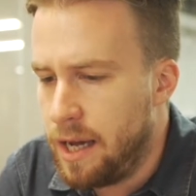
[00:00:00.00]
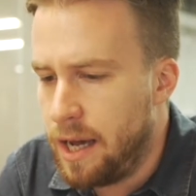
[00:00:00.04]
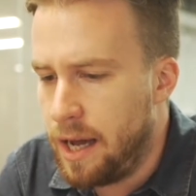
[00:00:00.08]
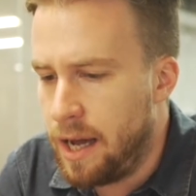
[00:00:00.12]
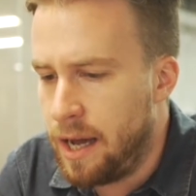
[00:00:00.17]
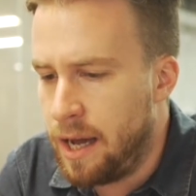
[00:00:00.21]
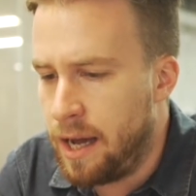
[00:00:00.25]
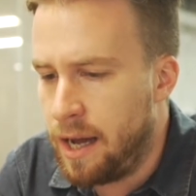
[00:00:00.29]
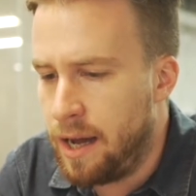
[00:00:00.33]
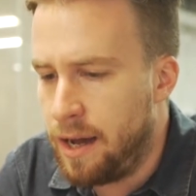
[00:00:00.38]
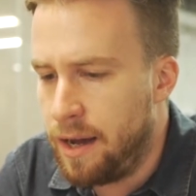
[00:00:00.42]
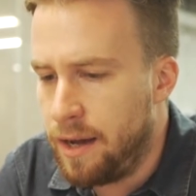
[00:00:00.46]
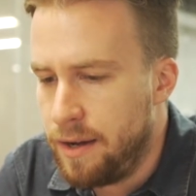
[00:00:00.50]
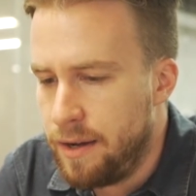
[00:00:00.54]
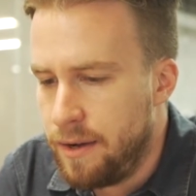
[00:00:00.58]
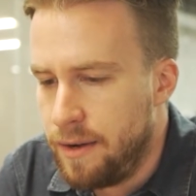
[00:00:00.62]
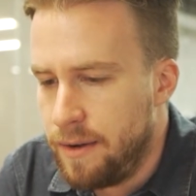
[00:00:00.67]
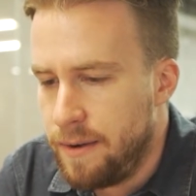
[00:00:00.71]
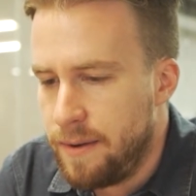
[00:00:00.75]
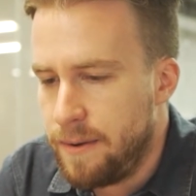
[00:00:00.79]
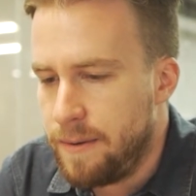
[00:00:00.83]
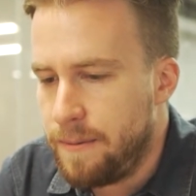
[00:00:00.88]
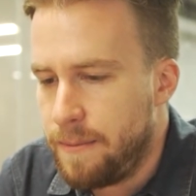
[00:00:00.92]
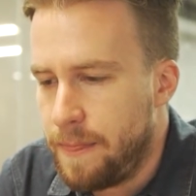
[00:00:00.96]

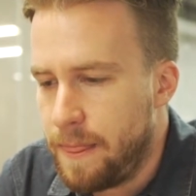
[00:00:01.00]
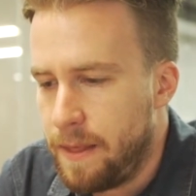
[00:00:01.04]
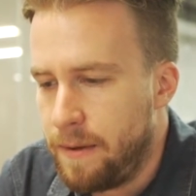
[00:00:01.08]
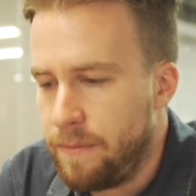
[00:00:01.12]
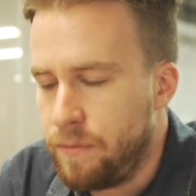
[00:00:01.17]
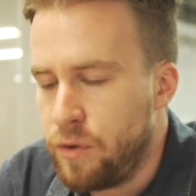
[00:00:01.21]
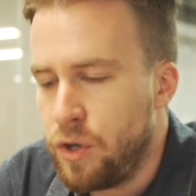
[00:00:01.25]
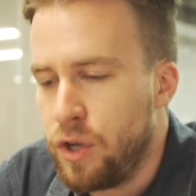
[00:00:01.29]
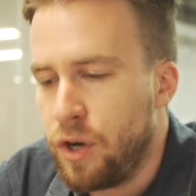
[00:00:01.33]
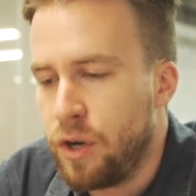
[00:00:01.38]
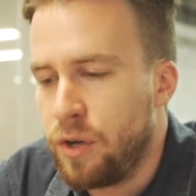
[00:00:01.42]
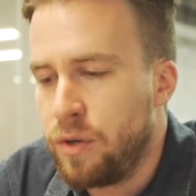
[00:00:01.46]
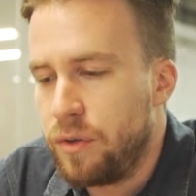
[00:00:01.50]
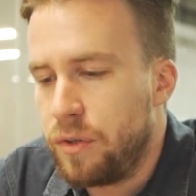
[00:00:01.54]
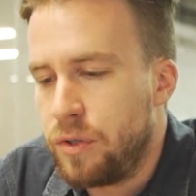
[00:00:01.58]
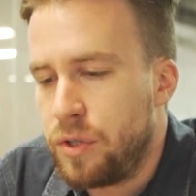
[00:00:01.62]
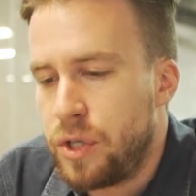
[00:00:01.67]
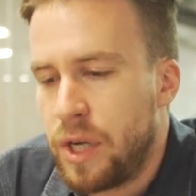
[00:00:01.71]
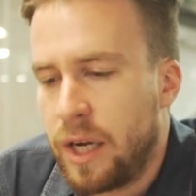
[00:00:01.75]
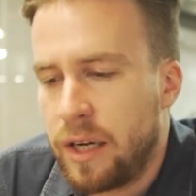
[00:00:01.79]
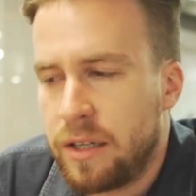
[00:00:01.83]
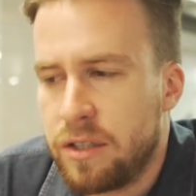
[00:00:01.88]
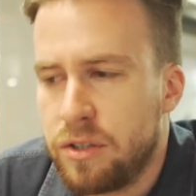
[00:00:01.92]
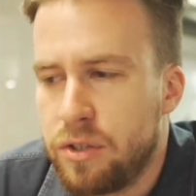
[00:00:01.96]

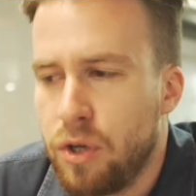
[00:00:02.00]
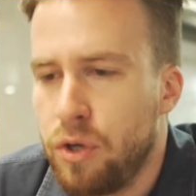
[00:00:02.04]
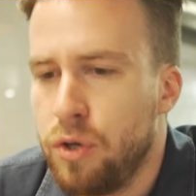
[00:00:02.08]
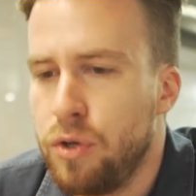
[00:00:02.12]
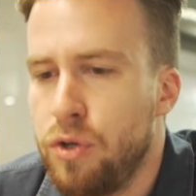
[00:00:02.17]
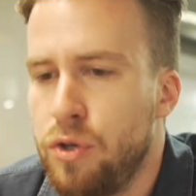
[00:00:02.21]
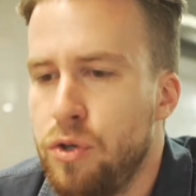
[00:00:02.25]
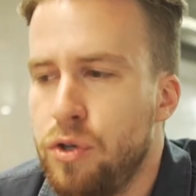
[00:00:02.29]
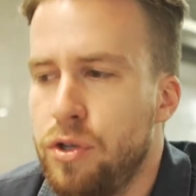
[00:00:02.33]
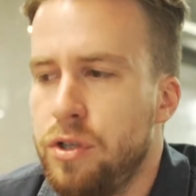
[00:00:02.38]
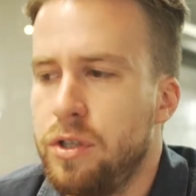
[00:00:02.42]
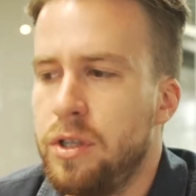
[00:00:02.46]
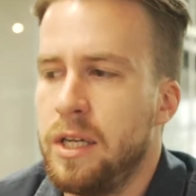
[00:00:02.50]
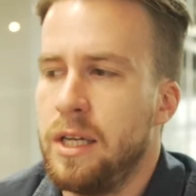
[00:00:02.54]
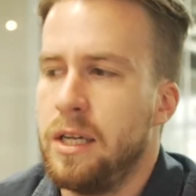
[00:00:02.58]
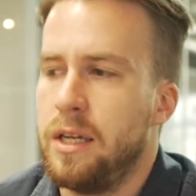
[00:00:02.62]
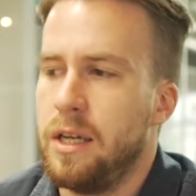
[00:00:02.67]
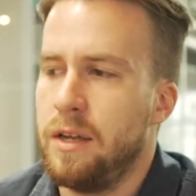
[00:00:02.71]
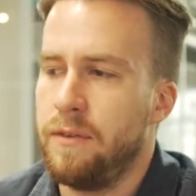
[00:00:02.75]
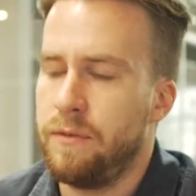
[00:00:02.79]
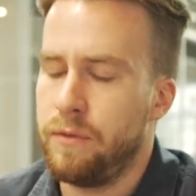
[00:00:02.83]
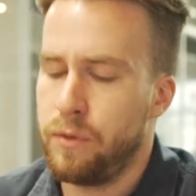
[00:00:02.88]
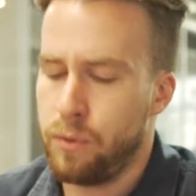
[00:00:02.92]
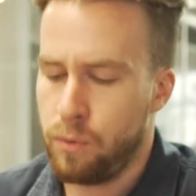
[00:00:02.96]
Jack, don't you
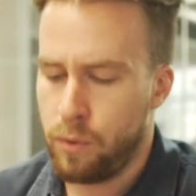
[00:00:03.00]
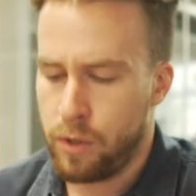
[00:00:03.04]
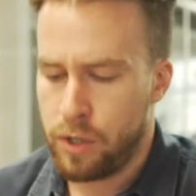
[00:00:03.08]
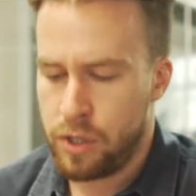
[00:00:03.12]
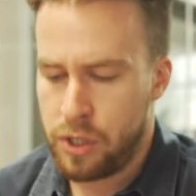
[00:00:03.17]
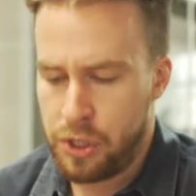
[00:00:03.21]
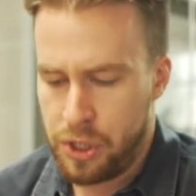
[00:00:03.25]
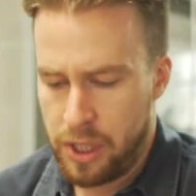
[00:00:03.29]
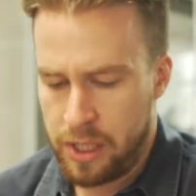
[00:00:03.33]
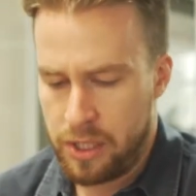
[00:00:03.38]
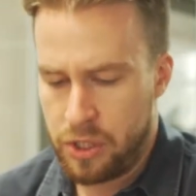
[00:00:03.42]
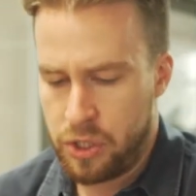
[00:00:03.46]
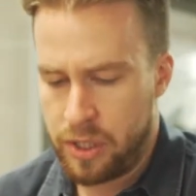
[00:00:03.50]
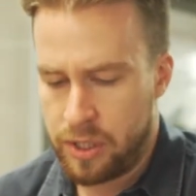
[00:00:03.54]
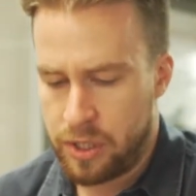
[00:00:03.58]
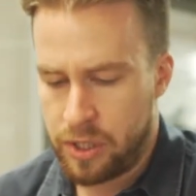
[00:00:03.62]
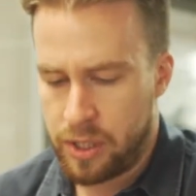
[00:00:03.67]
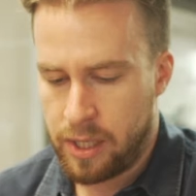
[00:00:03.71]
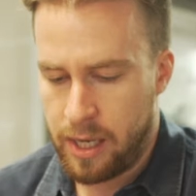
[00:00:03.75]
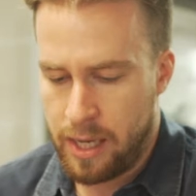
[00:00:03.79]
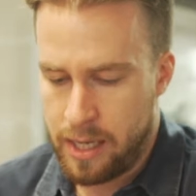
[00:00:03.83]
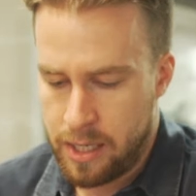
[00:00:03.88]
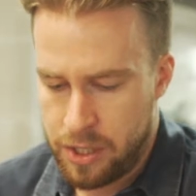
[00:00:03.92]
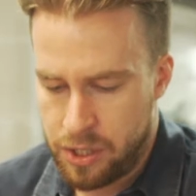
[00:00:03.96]
think if you want to change the
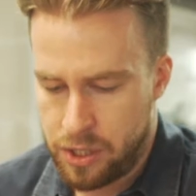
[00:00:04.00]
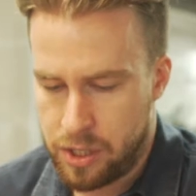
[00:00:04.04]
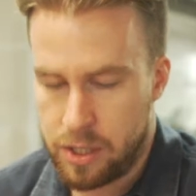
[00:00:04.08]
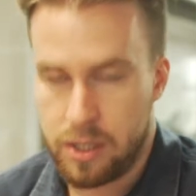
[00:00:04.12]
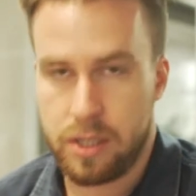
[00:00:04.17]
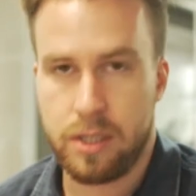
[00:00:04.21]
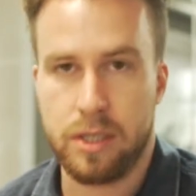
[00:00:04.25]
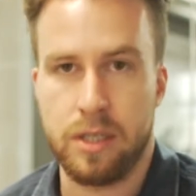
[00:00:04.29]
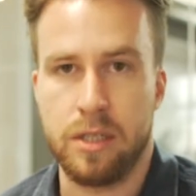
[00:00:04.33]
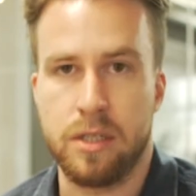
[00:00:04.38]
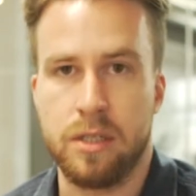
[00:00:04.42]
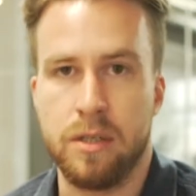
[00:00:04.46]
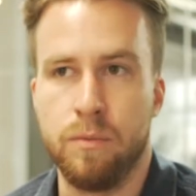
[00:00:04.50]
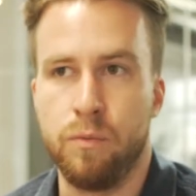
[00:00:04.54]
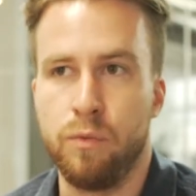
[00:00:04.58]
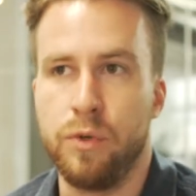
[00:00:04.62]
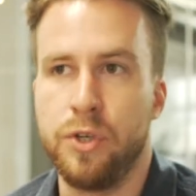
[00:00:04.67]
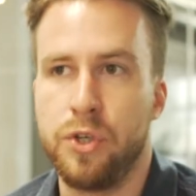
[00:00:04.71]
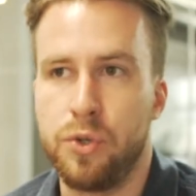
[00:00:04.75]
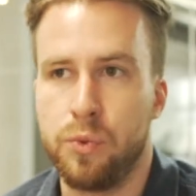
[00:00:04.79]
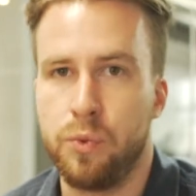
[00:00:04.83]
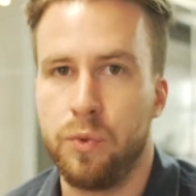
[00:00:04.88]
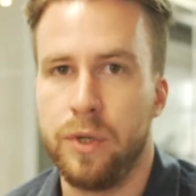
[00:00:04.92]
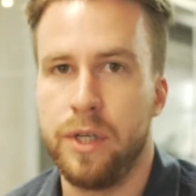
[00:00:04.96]
education system,
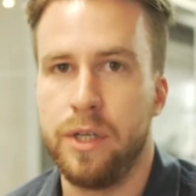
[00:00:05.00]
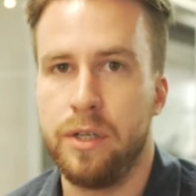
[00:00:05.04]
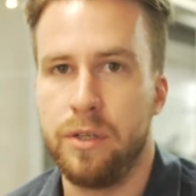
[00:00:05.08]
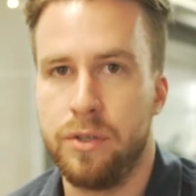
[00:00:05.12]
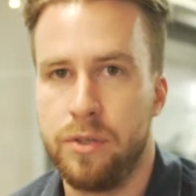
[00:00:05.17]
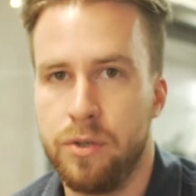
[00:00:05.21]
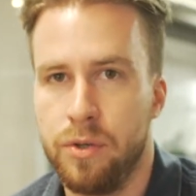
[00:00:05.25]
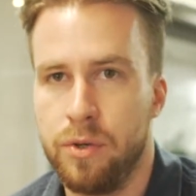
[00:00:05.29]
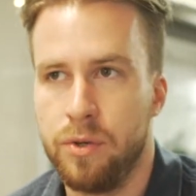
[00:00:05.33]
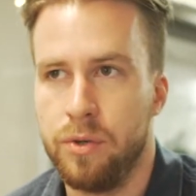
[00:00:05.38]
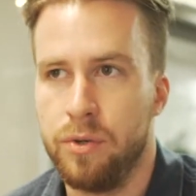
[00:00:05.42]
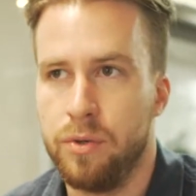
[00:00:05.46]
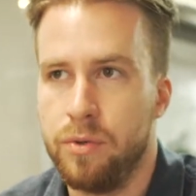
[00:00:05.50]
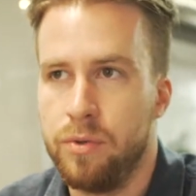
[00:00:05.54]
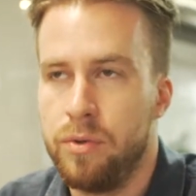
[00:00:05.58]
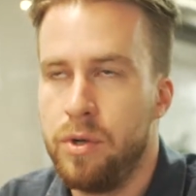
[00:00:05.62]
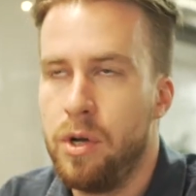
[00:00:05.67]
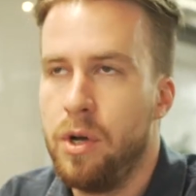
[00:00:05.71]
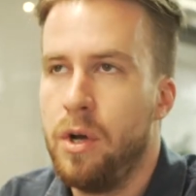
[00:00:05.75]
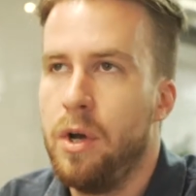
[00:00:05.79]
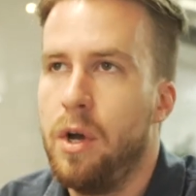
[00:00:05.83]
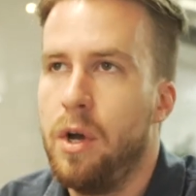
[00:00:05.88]
which we do,